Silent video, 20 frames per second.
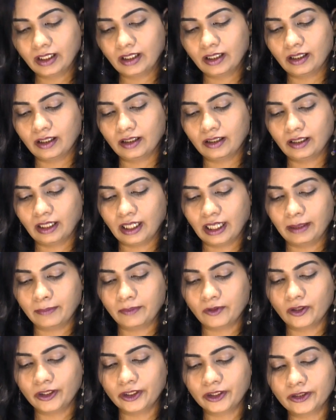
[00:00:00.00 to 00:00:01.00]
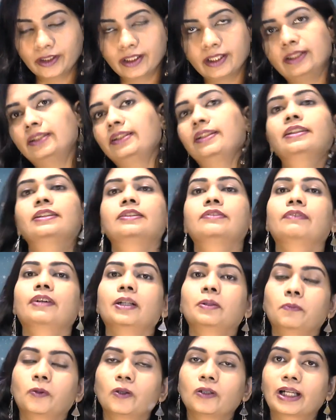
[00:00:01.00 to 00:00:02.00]
I'm going to run this
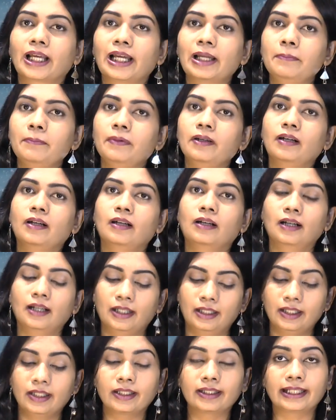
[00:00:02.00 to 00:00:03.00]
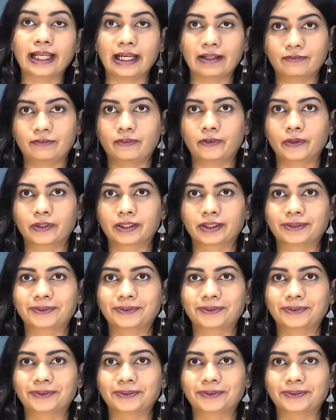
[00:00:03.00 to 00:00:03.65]
one more time under tap water.